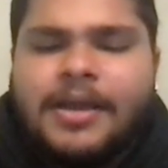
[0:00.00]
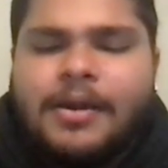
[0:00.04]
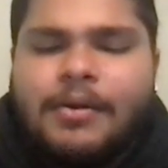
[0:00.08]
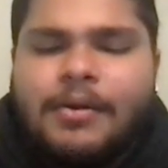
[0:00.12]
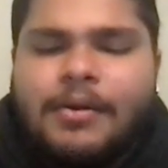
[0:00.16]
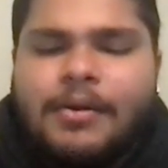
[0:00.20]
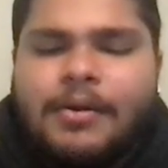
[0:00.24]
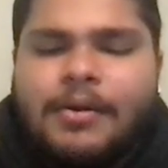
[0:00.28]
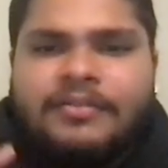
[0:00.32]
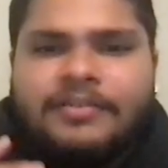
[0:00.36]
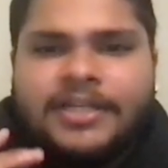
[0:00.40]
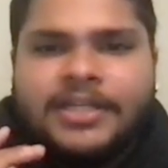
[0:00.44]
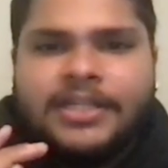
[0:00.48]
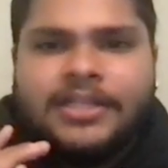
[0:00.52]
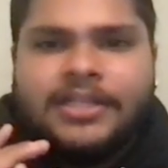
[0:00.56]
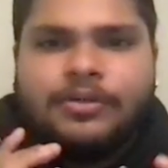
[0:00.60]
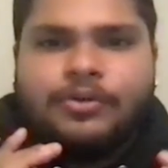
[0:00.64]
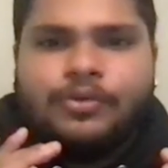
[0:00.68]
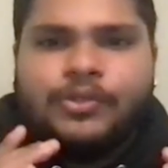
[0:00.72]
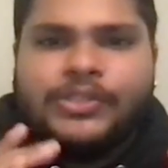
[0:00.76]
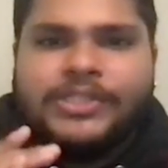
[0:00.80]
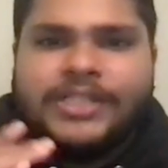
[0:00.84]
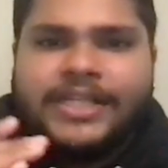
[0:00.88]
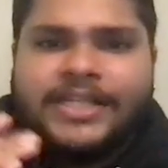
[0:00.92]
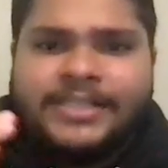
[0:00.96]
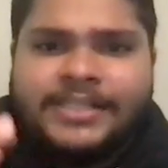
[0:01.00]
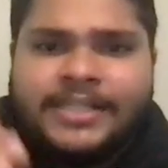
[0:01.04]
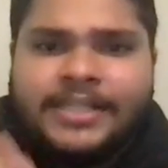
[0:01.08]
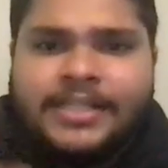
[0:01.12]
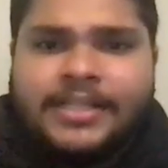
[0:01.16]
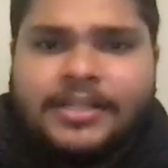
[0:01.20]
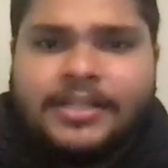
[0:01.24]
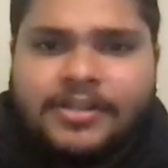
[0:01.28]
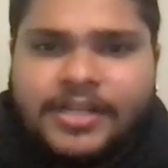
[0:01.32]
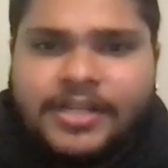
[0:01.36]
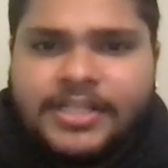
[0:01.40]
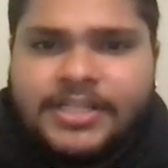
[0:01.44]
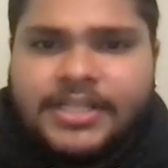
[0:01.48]
Whenever he throws less than
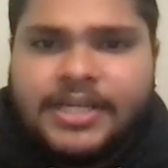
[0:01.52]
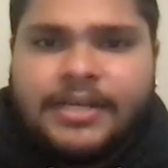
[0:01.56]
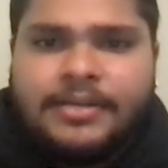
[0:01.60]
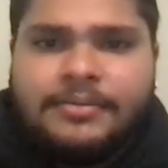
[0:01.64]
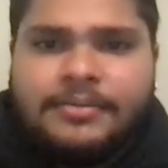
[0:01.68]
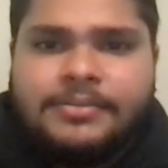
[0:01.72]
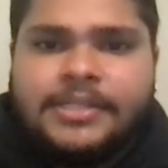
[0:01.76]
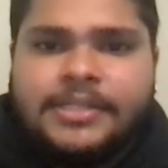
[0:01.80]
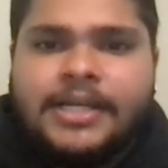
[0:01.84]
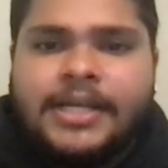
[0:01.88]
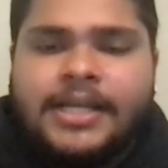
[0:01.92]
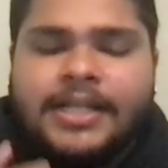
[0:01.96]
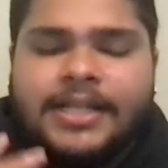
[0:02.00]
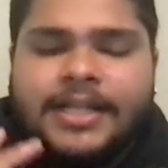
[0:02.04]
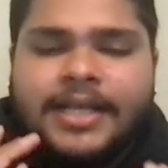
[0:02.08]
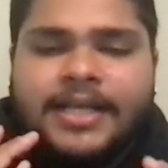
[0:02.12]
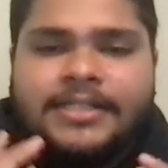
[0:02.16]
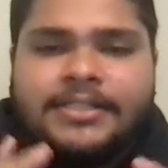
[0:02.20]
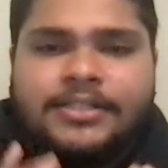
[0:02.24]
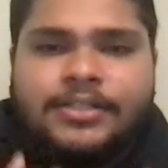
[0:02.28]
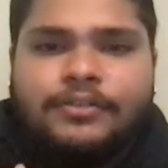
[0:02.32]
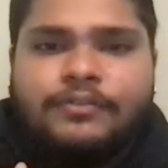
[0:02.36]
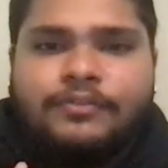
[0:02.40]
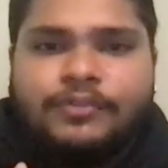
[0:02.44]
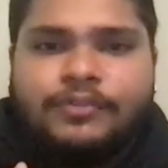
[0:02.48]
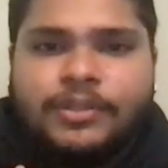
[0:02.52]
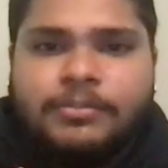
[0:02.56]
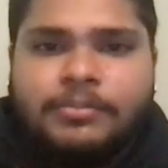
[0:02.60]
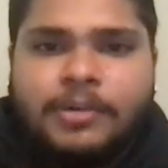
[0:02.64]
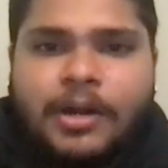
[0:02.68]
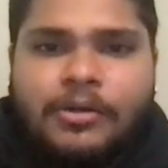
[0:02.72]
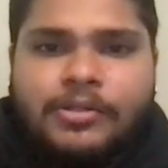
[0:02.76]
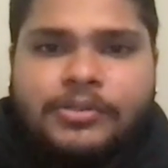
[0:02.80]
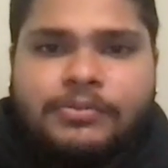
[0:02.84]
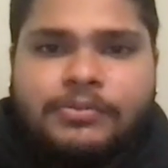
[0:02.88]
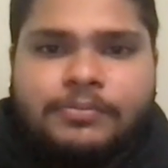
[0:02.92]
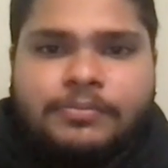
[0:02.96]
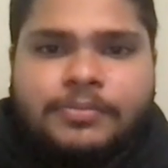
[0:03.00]
30 times, that's good for the
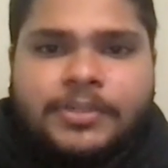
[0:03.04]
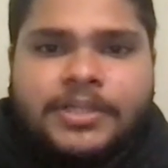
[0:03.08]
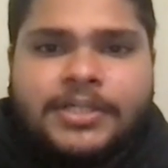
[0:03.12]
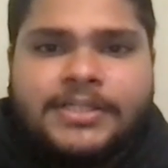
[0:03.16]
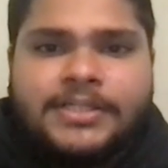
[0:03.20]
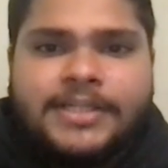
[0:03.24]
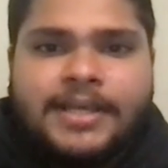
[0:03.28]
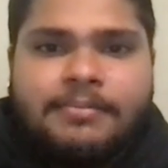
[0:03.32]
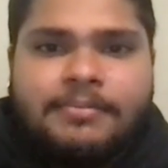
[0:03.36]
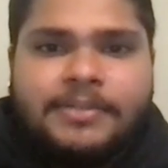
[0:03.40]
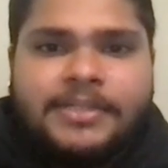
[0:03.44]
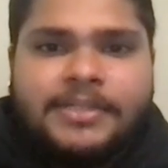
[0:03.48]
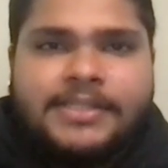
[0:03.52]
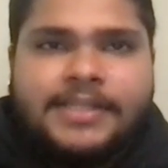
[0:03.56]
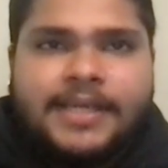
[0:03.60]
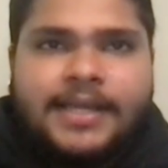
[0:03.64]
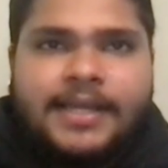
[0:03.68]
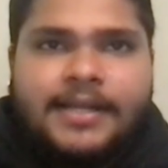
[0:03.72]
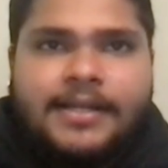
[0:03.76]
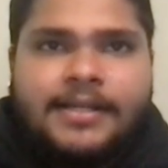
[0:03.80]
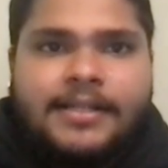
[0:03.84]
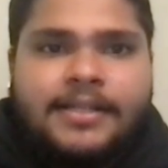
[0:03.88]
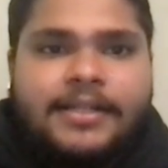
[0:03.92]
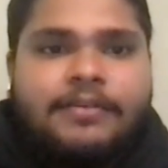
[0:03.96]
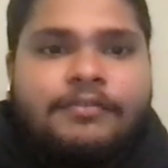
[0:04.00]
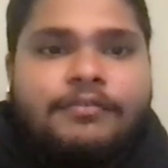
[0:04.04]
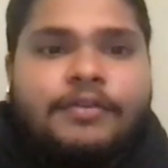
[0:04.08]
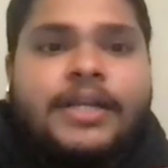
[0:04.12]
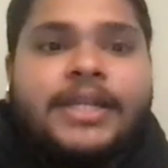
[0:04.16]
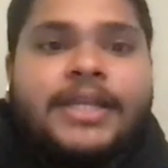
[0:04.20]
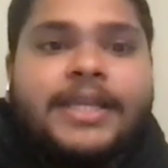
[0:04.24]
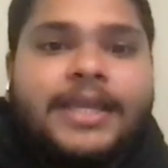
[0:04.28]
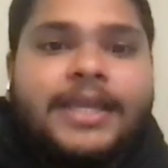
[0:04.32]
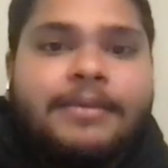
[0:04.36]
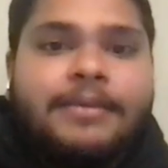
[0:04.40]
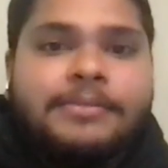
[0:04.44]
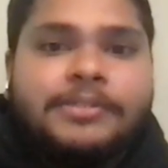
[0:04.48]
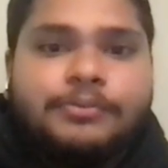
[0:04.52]
Browns because that means that their running
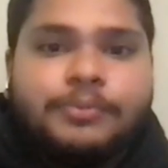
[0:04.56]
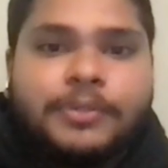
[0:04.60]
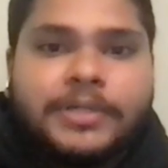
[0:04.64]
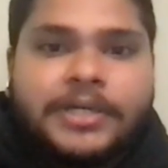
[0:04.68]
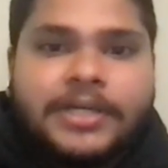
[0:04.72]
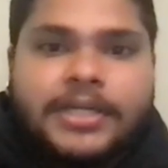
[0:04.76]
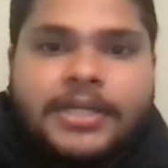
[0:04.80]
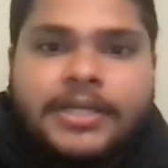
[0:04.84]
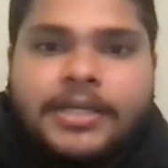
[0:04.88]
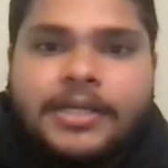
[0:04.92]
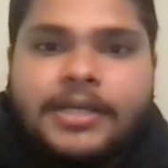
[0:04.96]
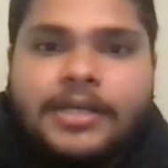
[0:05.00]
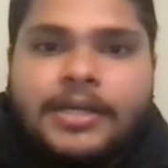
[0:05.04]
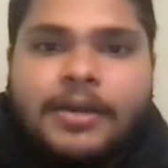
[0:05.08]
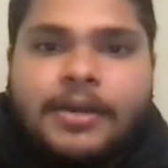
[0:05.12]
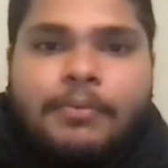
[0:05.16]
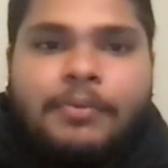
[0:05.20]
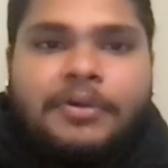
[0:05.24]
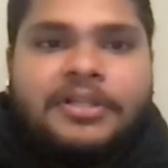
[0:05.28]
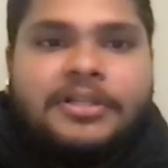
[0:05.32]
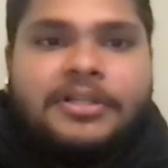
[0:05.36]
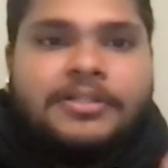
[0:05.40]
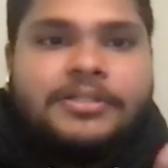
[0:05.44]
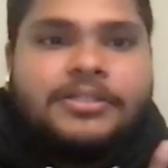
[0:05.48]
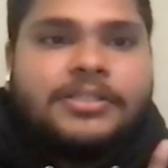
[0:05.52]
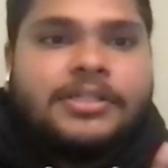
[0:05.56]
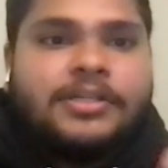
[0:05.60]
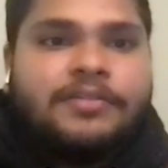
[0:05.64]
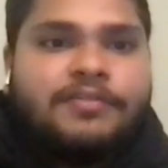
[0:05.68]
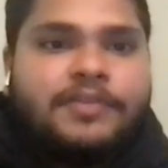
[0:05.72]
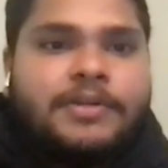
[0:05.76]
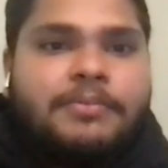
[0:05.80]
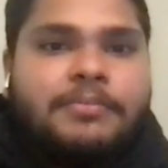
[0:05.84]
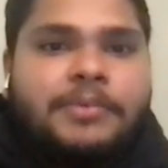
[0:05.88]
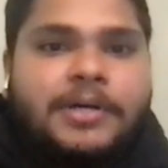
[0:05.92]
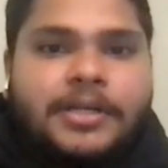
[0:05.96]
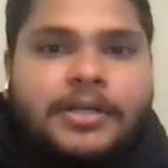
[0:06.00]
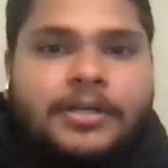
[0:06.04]
game is working. Whether mm-hmm. it's
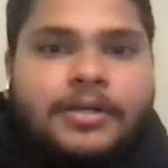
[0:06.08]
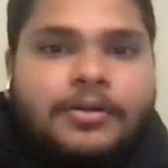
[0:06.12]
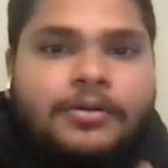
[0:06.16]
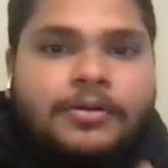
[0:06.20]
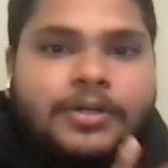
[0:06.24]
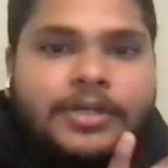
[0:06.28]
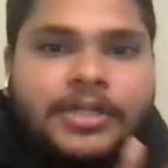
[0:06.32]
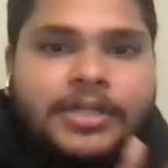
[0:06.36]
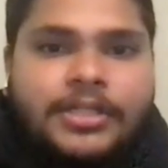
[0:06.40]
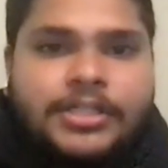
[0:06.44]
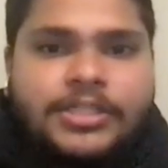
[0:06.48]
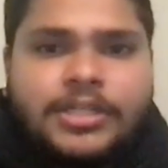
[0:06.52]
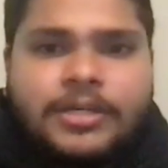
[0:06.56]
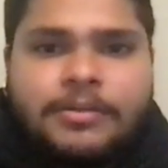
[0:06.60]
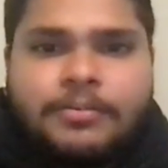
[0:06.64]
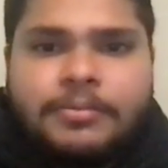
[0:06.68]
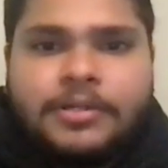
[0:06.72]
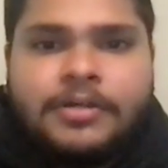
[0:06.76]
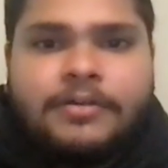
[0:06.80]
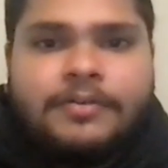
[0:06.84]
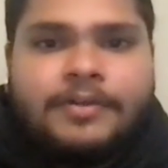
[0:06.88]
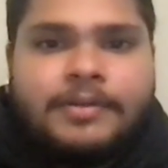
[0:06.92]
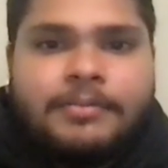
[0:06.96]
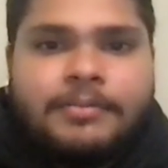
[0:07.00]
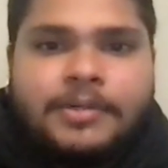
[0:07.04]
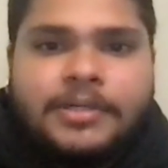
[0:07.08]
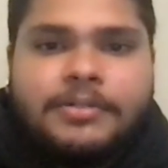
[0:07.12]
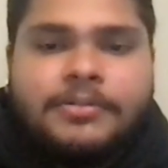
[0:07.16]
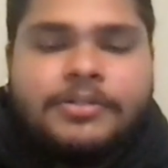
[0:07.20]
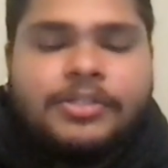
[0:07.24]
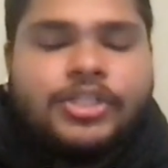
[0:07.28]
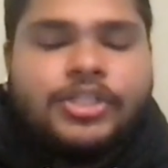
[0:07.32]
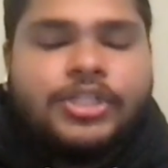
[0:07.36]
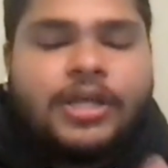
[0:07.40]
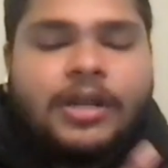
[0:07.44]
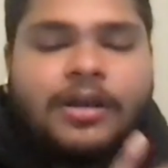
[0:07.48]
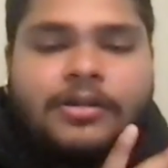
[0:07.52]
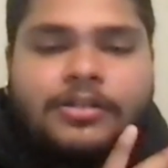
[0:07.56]
Kareem Hunt or Nick Chubb, Kareem Hunt,
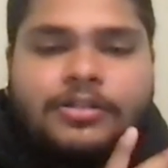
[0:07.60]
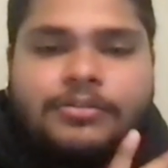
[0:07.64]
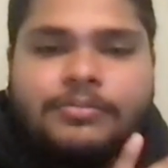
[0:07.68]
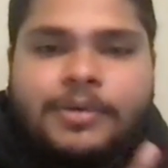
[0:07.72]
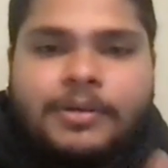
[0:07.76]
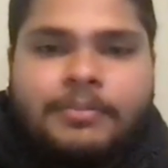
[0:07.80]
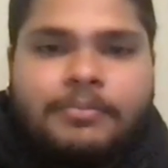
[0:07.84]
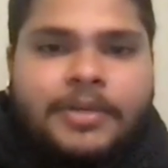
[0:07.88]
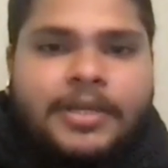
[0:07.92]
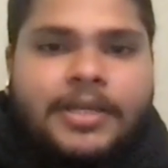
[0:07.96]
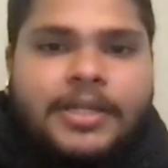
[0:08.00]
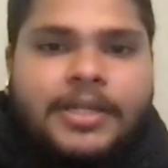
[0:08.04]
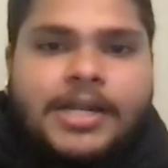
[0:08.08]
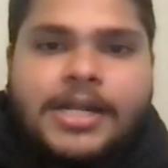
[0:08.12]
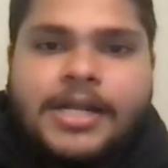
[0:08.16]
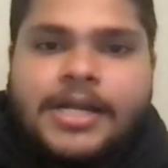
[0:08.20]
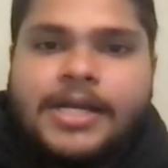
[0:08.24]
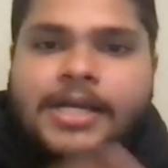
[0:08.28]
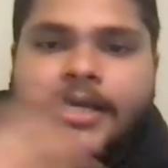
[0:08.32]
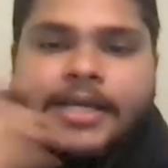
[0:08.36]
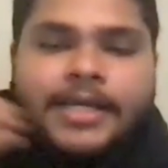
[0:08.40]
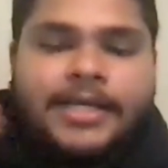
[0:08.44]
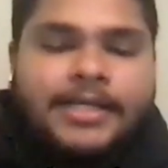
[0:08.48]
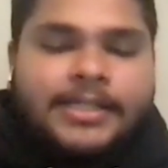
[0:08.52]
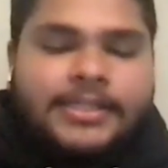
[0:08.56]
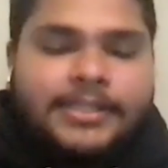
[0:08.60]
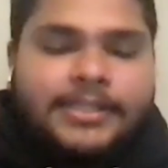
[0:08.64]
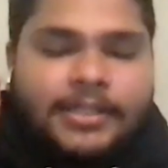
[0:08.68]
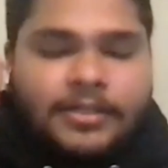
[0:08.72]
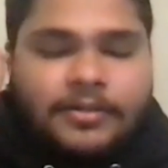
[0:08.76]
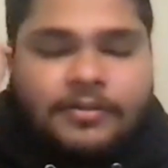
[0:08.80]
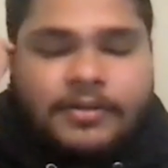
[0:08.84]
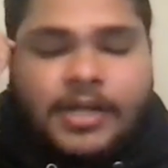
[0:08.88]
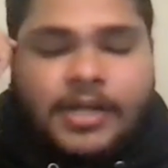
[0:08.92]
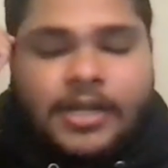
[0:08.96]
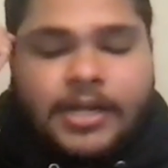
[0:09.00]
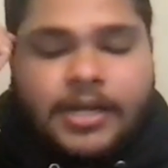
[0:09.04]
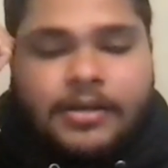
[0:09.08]
shout out to my man. He's
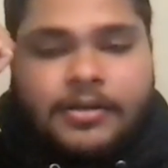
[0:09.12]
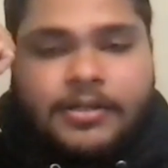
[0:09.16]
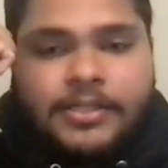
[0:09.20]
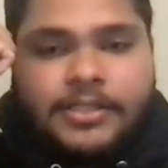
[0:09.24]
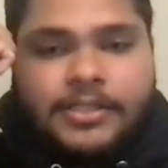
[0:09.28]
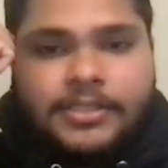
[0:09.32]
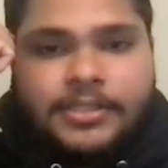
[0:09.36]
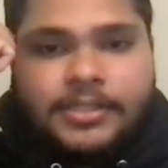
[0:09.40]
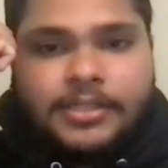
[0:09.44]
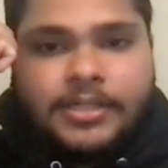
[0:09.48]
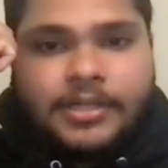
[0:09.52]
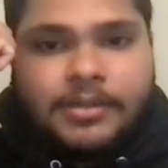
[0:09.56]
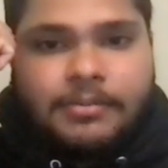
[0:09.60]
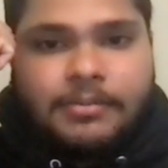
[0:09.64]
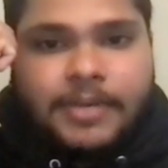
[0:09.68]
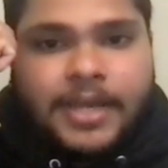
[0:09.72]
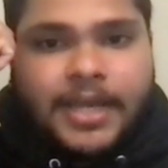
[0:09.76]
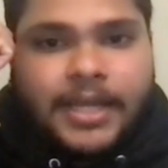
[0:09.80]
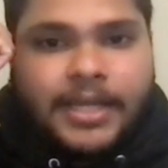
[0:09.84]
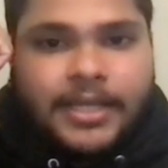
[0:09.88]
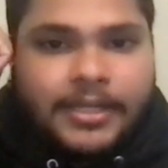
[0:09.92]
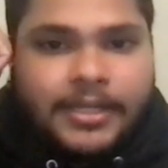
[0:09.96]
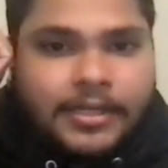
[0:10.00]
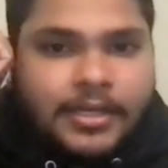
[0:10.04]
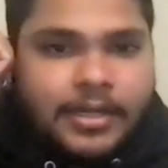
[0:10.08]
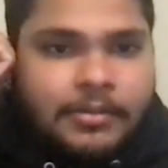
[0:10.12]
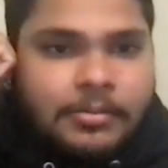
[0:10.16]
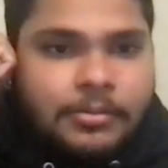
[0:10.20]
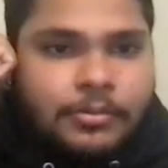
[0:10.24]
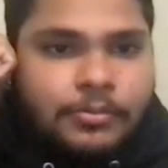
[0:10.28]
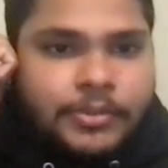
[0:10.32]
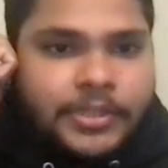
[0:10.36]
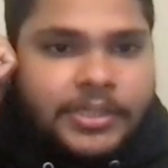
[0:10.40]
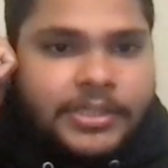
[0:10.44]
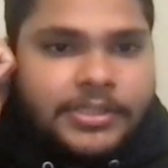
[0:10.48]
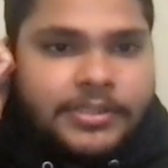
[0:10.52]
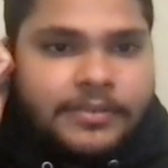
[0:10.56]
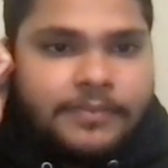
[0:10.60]
hurt right now. He's gonna come back in a couple
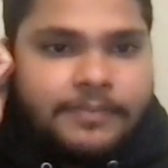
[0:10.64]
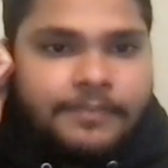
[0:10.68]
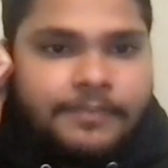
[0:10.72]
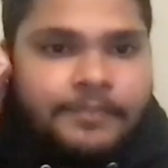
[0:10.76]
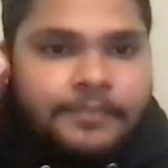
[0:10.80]
weeks.